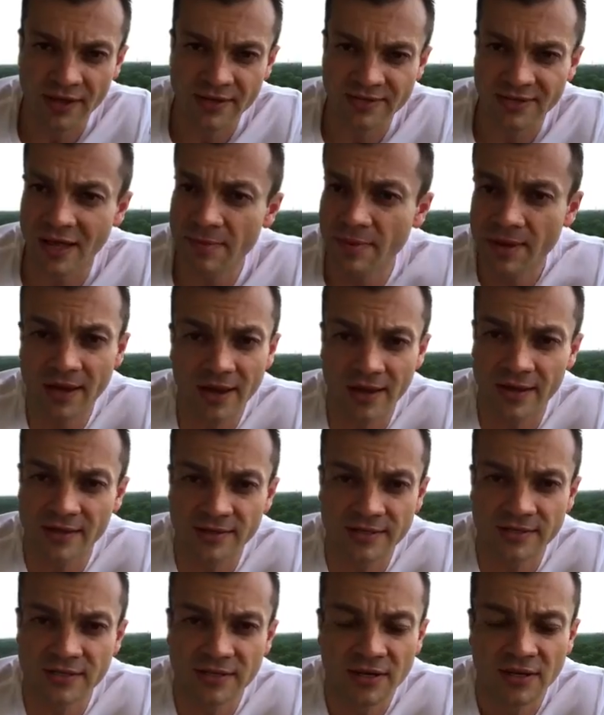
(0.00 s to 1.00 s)
days, not
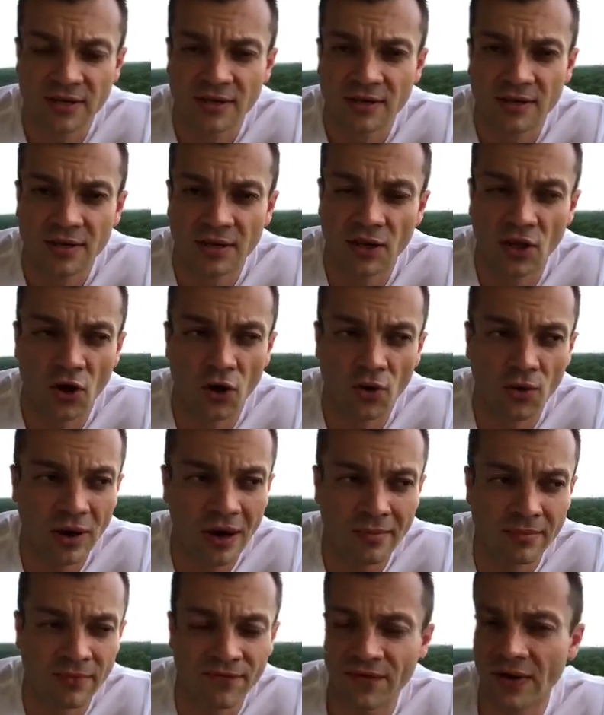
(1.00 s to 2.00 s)
because you know
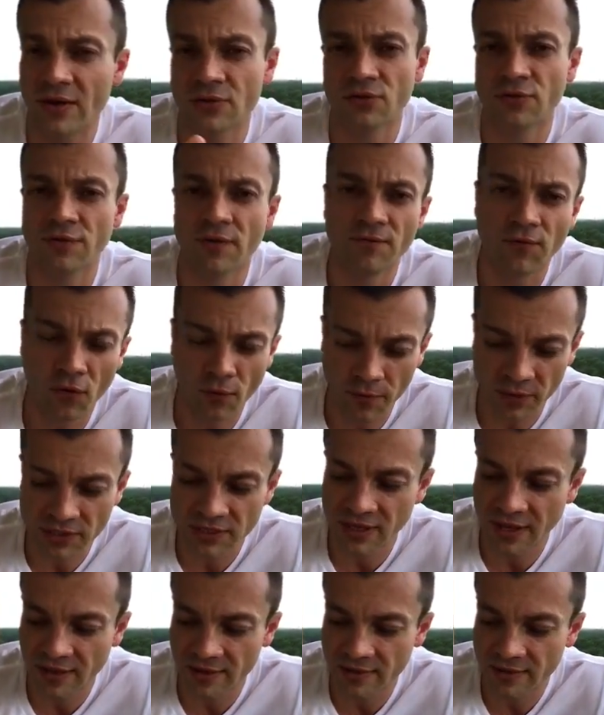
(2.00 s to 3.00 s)
I'm the founder of the Four
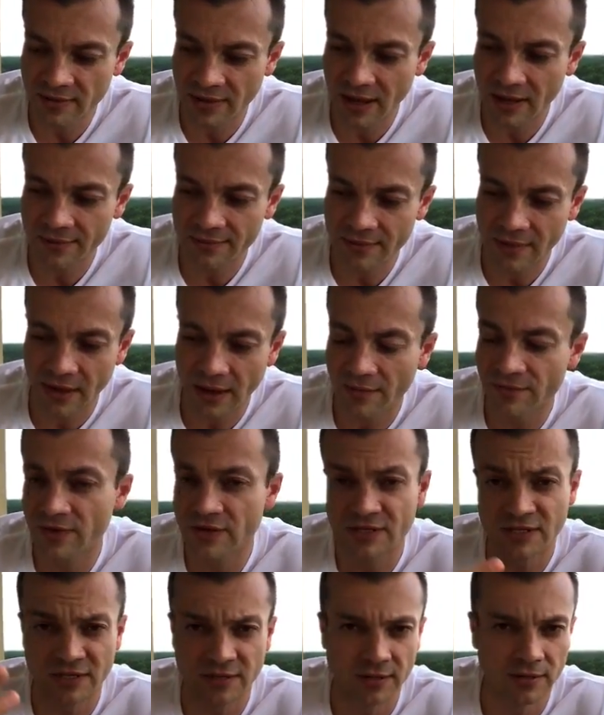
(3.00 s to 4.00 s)
Percent, not, and
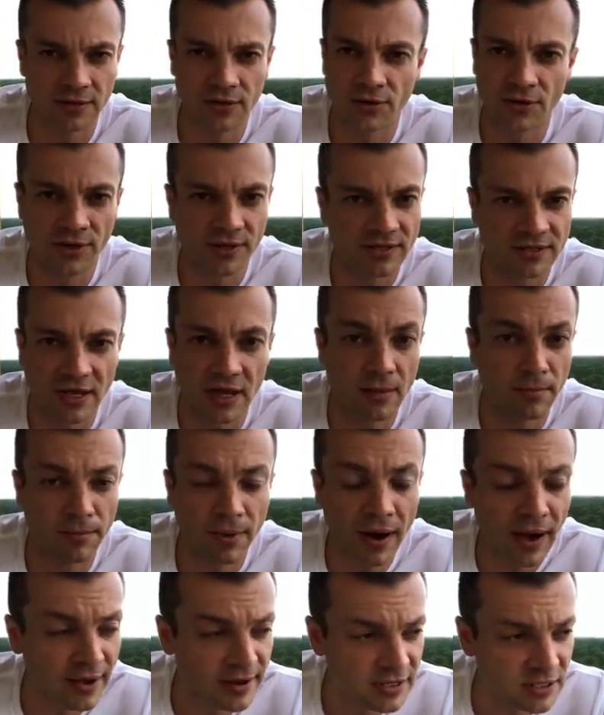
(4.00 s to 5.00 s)
obviously, you know, you can say I'm
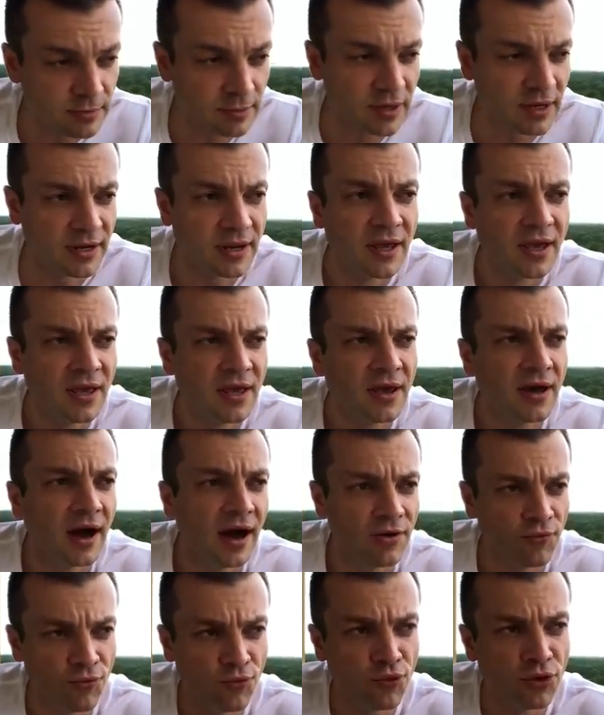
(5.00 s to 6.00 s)
biased, but
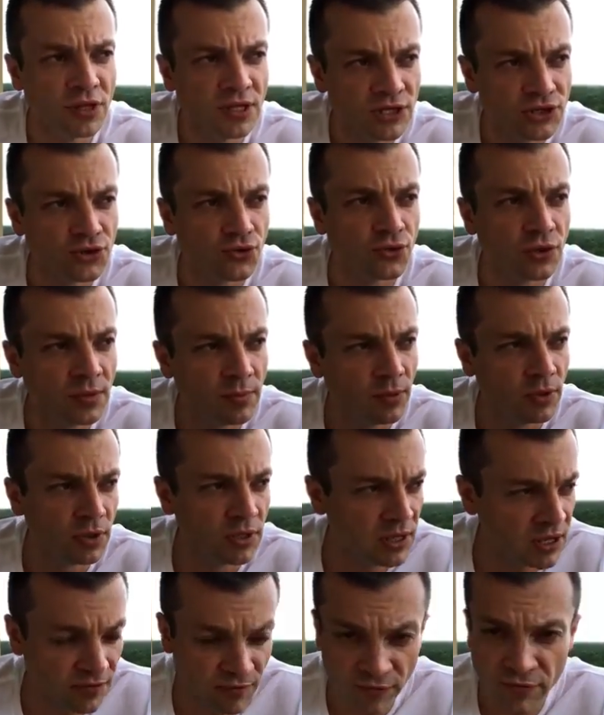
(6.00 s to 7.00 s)
I really truly
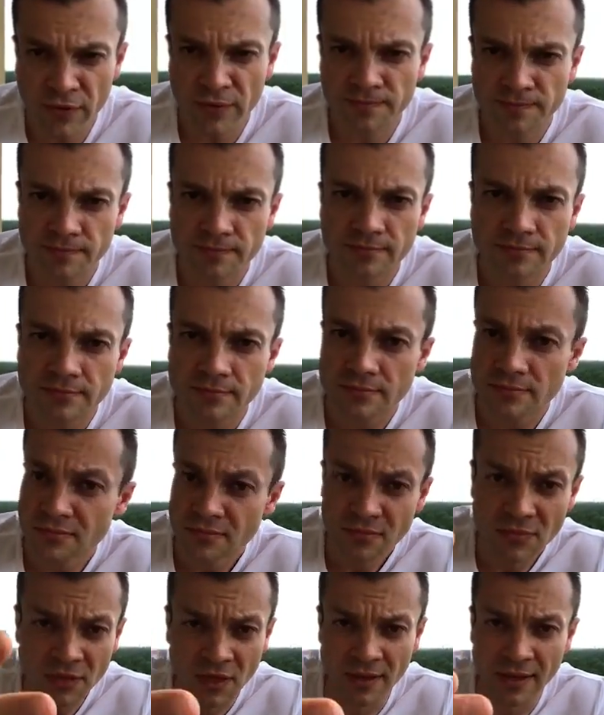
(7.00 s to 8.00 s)
believe
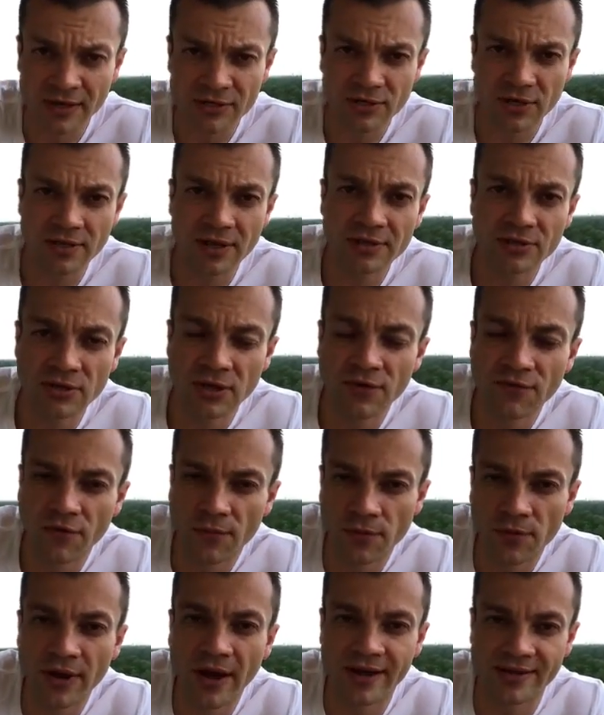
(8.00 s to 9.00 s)
and actually, I'd like to hear
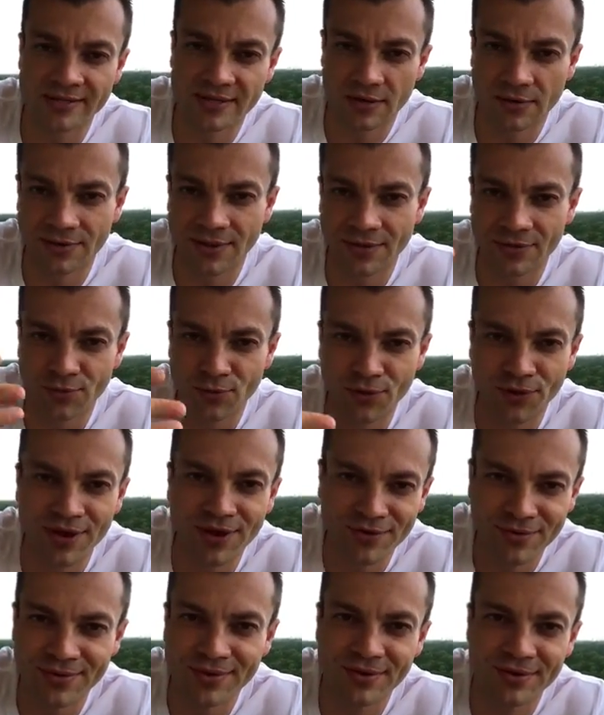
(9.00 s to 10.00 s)
from you guys that, that were
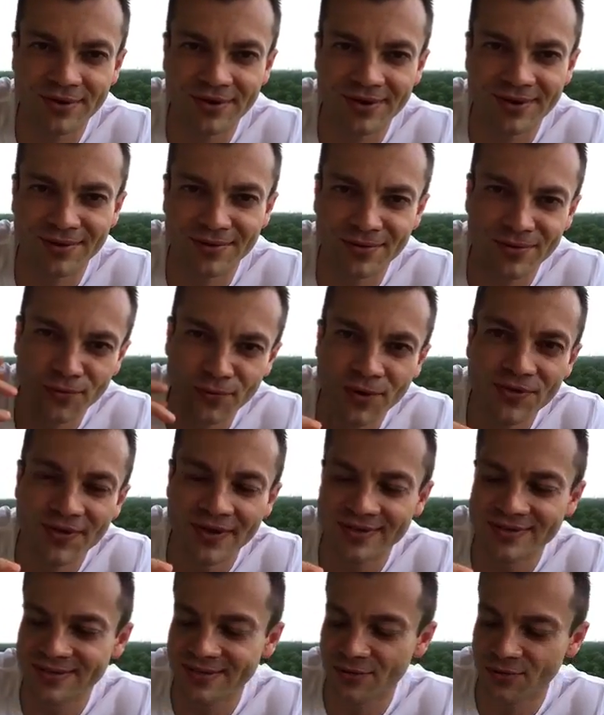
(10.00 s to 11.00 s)
here in the, uh,
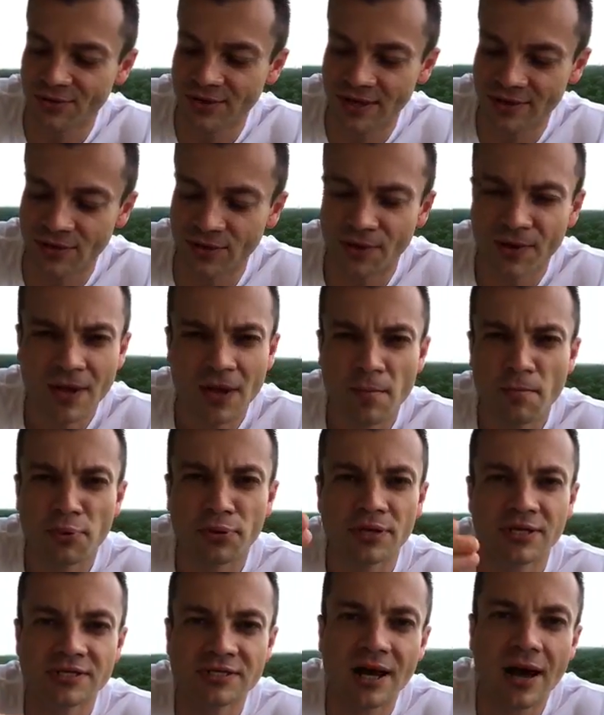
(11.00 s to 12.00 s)
with us in Orlando.
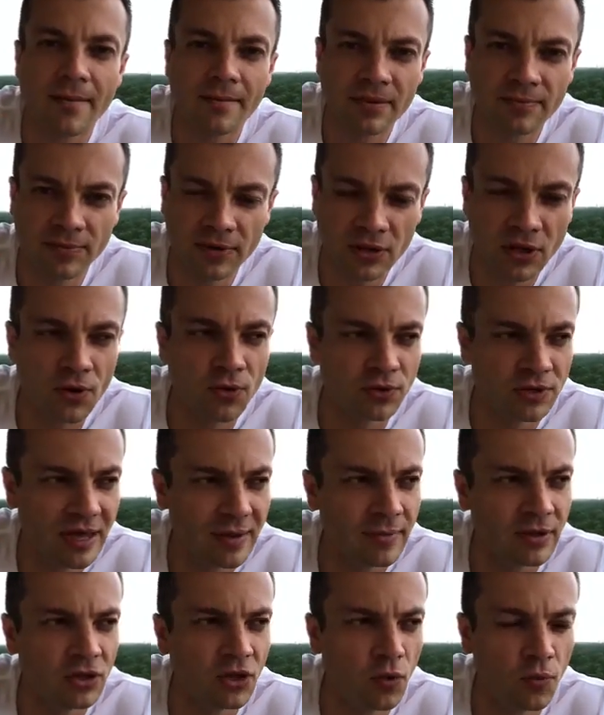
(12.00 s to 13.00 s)
Please comment below.
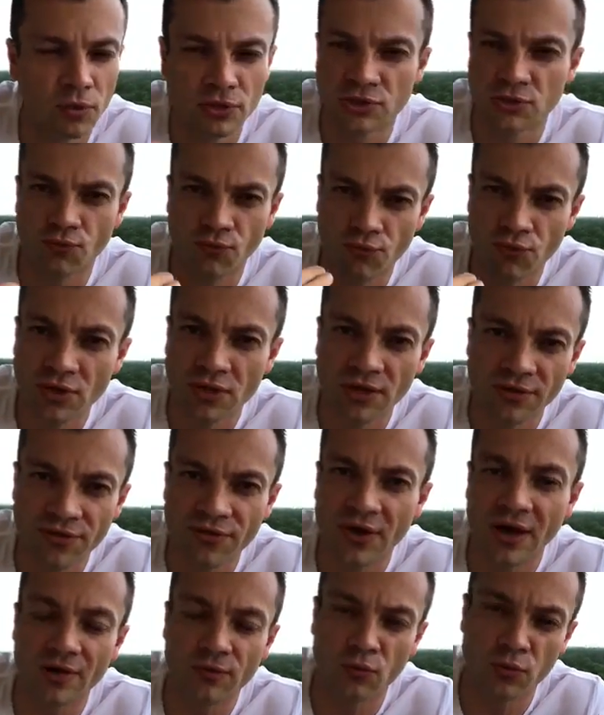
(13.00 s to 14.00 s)
Let me know what you really
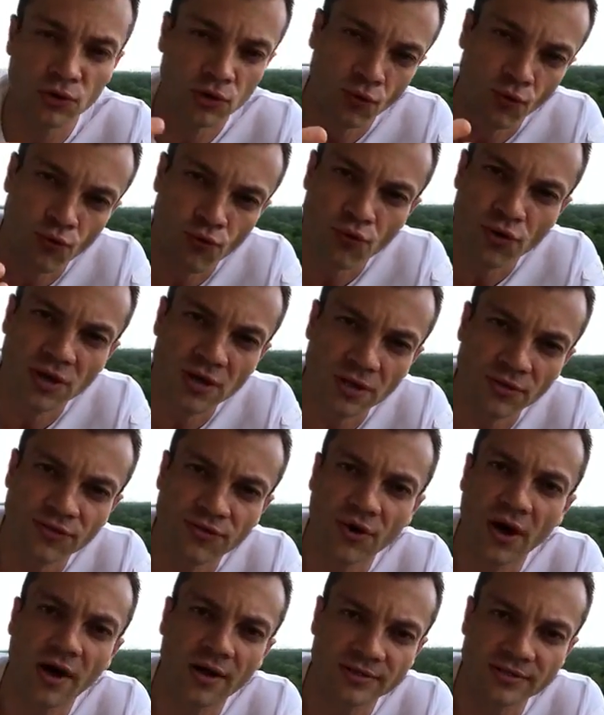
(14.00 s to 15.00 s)
thought, what your real
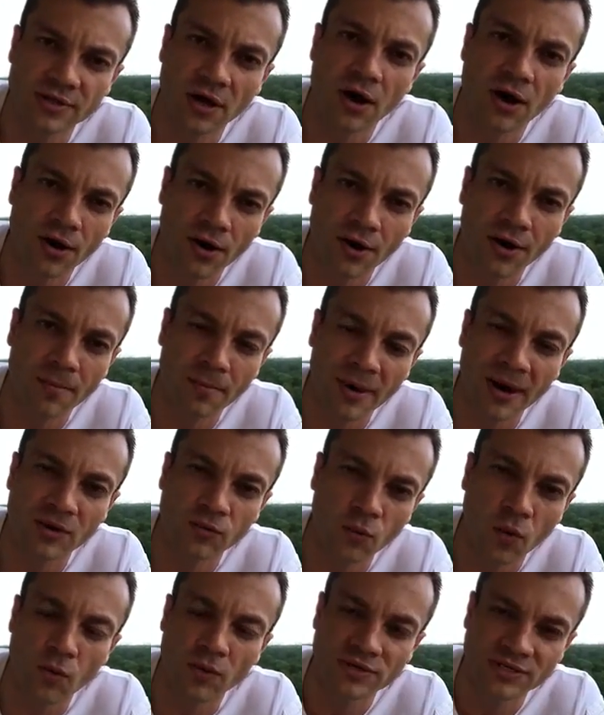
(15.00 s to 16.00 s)
thoughts are
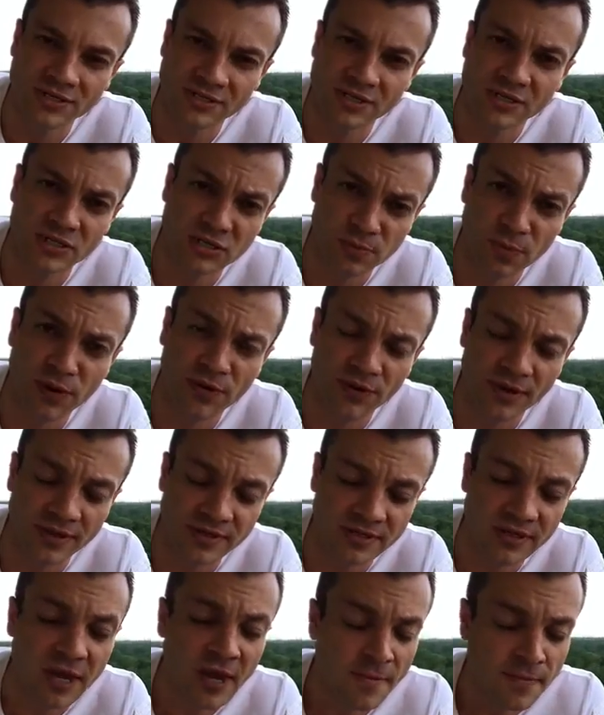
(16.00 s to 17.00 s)
about what we just
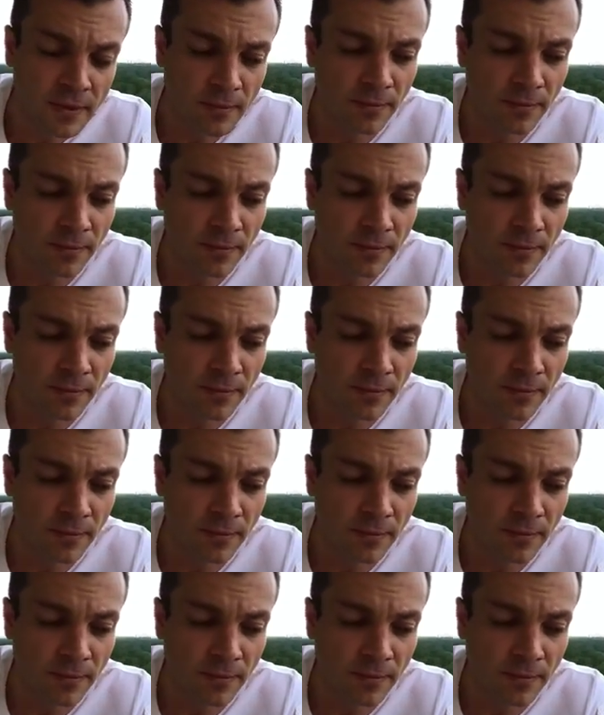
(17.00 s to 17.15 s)
experienced.